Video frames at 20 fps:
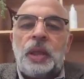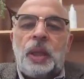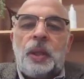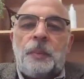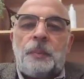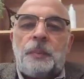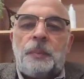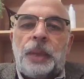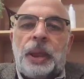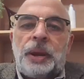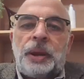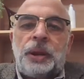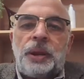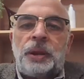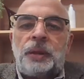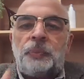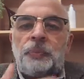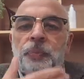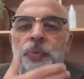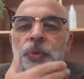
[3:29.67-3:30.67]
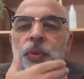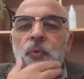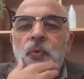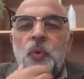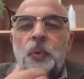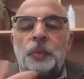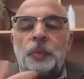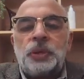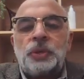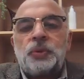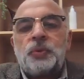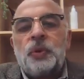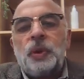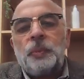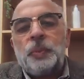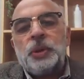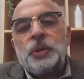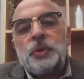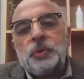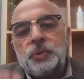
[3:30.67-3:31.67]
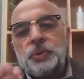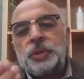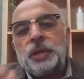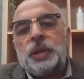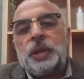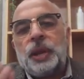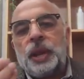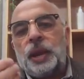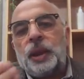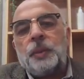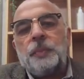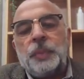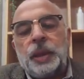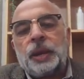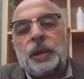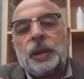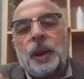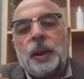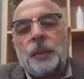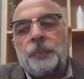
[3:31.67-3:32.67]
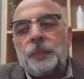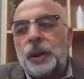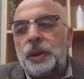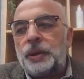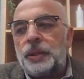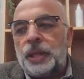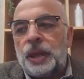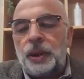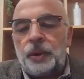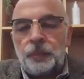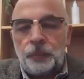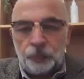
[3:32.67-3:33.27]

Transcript: many women will be using a makeup and then